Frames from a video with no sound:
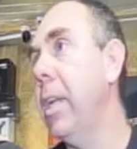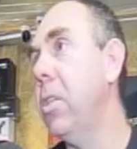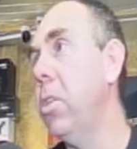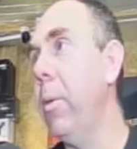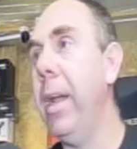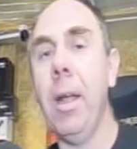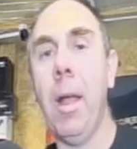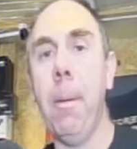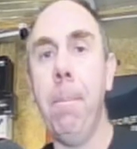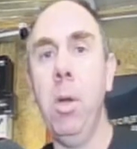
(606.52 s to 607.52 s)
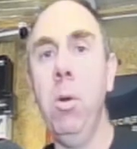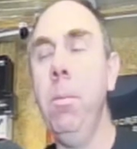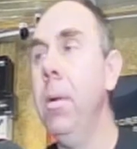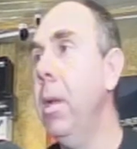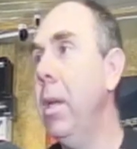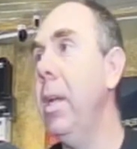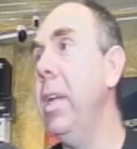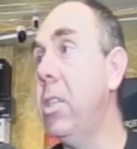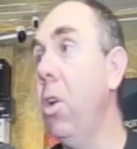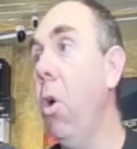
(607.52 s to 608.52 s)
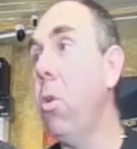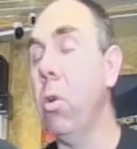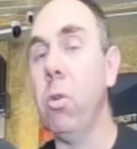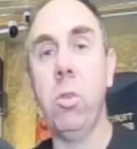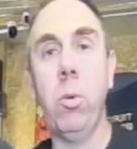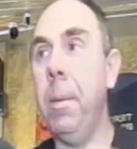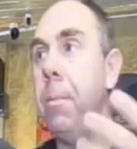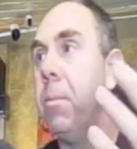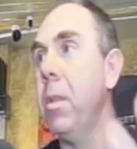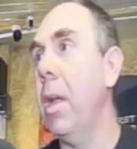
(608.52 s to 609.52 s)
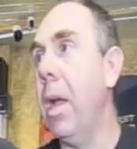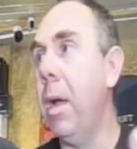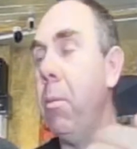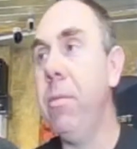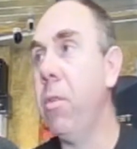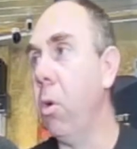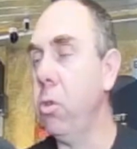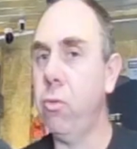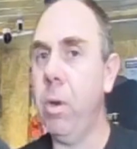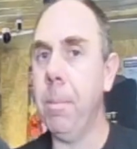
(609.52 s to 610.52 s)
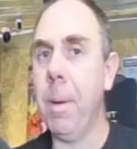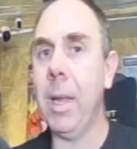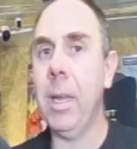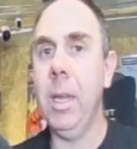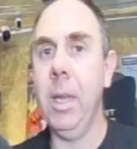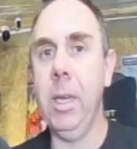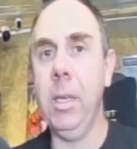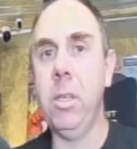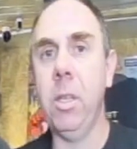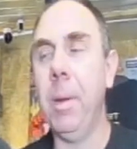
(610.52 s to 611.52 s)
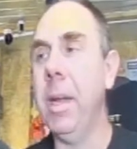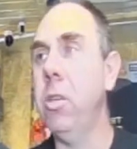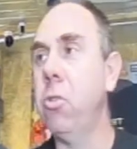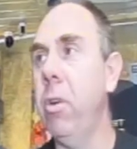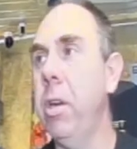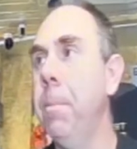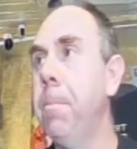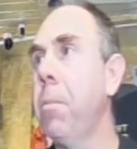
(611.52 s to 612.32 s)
it to do it, and boom, it's locked onto it, and we've gone straight back into the main screen.